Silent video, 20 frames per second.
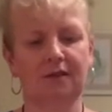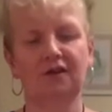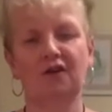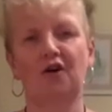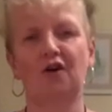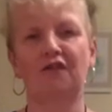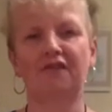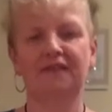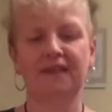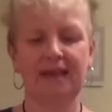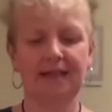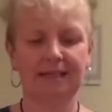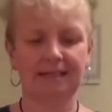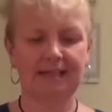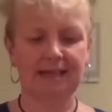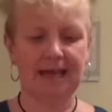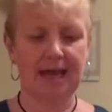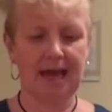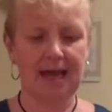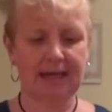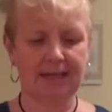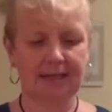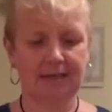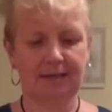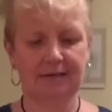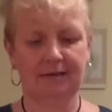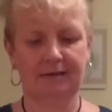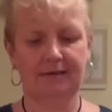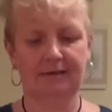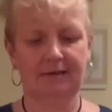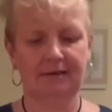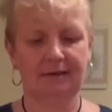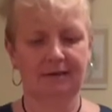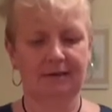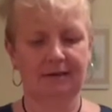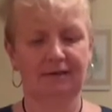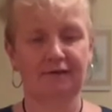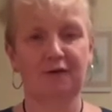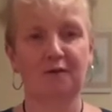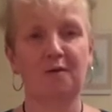off the internet
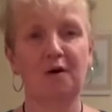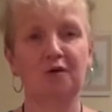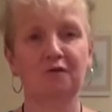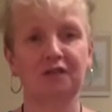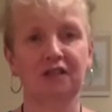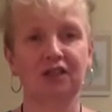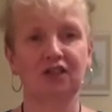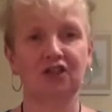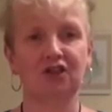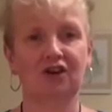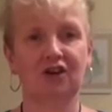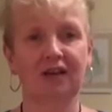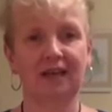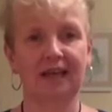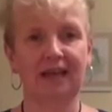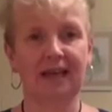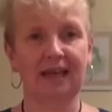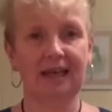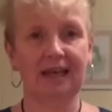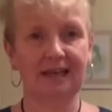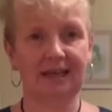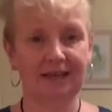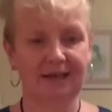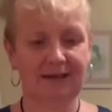for moulding chocolate in.